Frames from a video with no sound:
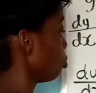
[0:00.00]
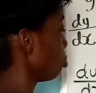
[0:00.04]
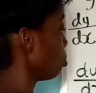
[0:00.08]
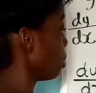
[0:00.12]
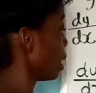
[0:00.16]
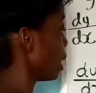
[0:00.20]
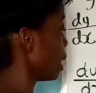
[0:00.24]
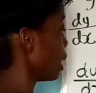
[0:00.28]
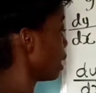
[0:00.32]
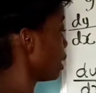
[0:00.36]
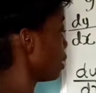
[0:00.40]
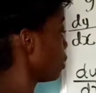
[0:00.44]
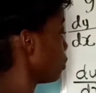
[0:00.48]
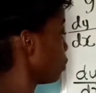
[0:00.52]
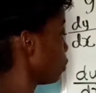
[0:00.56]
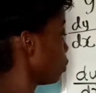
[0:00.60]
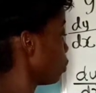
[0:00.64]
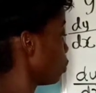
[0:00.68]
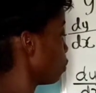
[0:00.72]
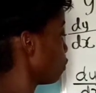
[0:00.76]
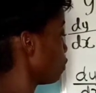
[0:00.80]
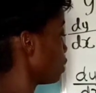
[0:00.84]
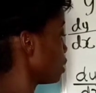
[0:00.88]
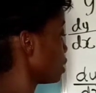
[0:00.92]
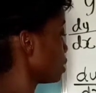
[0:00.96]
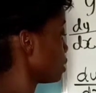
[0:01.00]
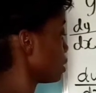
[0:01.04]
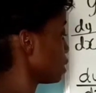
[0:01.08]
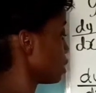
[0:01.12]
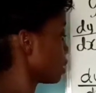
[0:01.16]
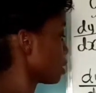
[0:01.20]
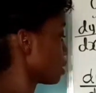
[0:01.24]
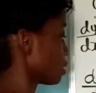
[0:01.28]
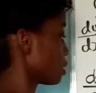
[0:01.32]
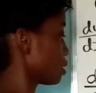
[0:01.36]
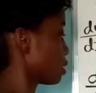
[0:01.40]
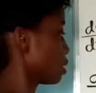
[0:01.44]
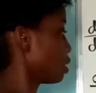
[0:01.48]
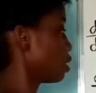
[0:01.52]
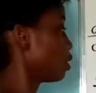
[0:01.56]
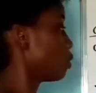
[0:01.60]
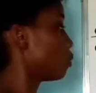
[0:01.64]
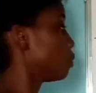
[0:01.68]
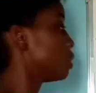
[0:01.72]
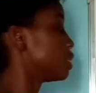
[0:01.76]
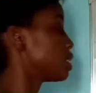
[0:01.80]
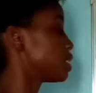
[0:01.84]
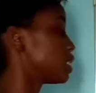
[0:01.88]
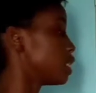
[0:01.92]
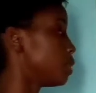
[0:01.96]
pi over 6.
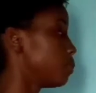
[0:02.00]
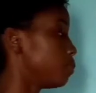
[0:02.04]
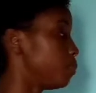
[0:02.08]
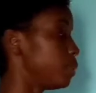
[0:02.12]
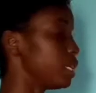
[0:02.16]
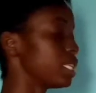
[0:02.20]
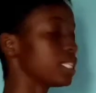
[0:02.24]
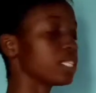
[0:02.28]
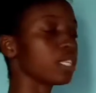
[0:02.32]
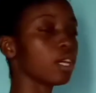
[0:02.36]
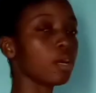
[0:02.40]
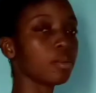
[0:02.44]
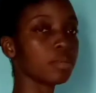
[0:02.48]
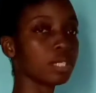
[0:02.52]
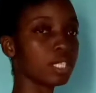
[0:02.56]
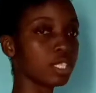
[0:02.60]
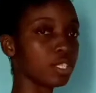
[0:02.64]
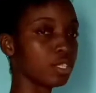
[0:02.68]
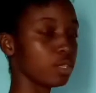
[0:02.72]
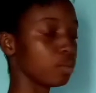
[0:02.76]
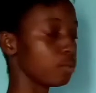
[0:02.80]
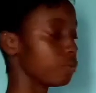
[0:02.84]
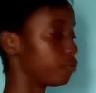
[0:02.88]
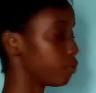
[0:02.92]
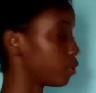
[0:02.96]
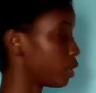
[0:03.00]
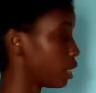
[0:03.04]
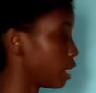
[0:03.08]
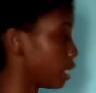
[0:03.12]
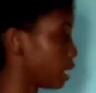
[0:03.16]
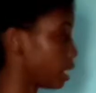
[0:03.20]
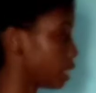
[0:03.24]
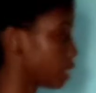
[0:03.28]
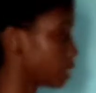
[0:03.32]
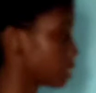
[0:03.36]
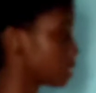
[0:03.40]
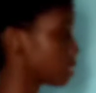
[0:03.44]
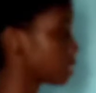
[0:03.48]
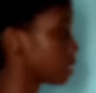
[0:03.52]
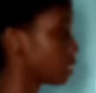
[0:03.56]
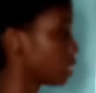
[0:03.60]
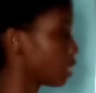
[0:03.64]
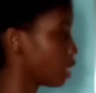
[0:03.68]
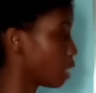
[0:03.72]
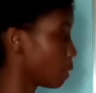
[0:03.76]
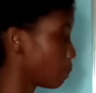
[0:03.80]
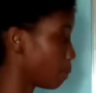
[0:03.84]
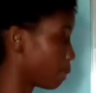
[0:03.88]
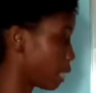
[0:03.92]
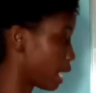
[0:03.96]
We simply substitute for x
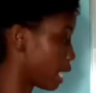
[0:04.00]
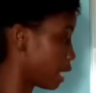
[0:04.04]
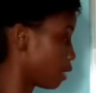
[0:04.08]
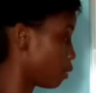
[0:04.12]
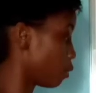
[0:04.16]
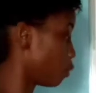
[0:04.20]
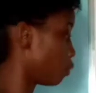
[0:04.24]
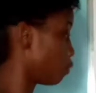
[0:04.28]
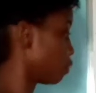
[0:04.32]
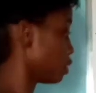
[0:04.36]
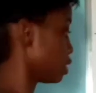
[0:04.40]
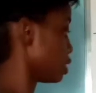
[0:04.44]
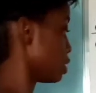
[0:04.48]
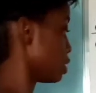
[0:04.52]
pi over